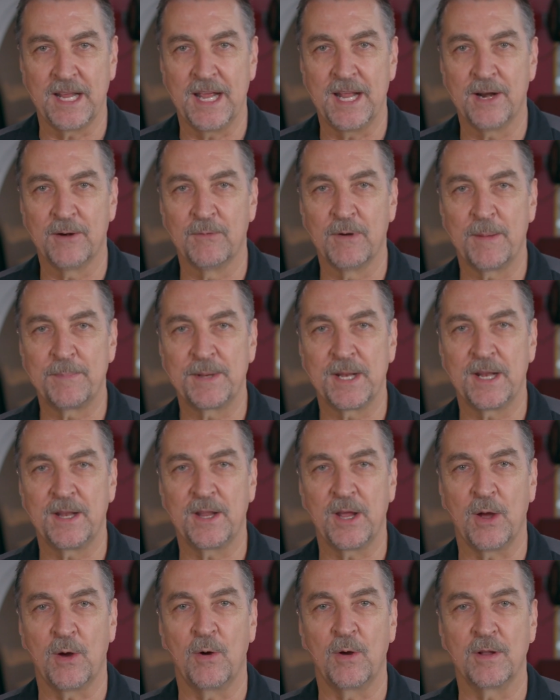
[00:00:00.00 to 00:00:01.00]
interrupting
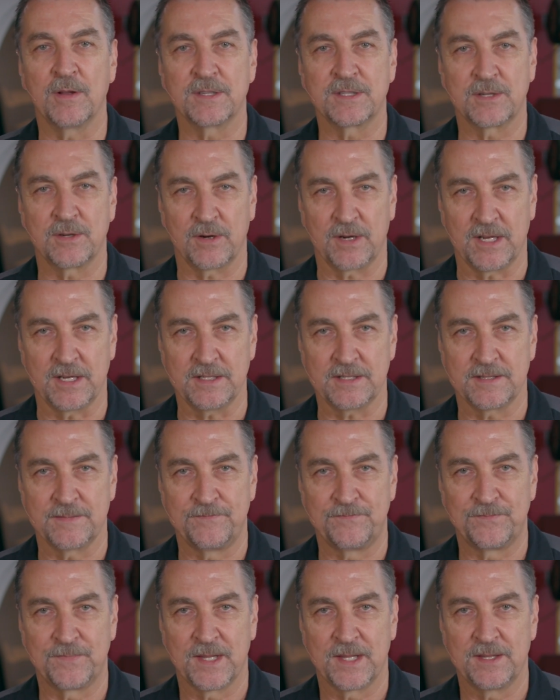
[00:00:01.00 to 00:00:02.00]
the oil circuits,
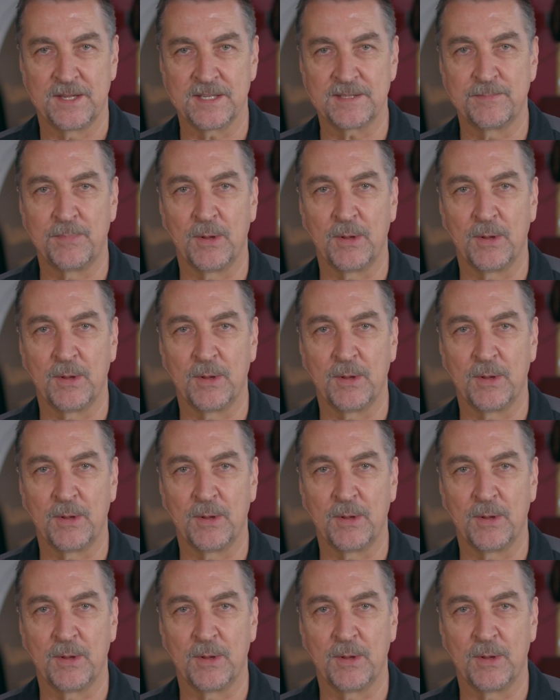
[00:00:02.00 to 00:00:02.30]
this